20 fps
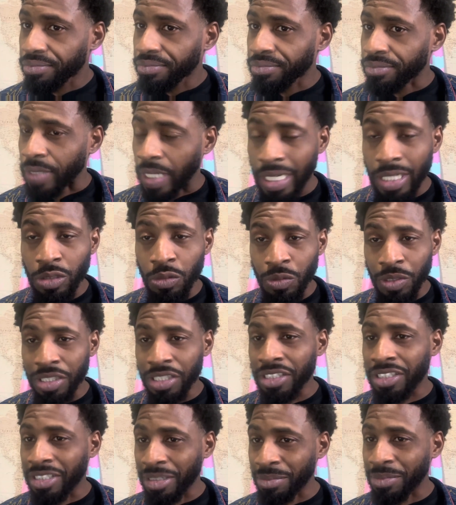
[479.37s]
Because when
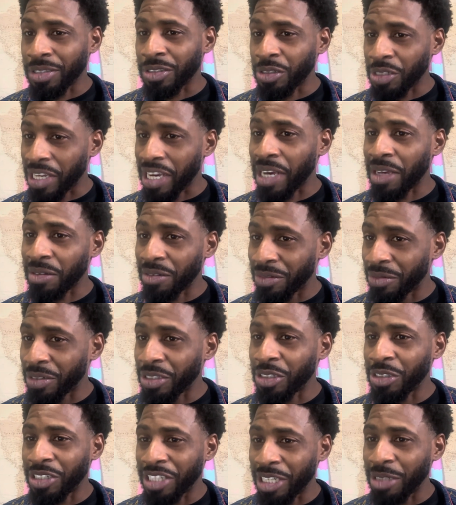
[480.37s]

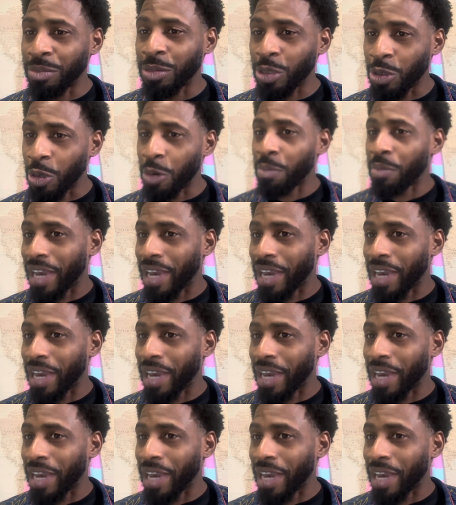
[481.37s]
you keep doing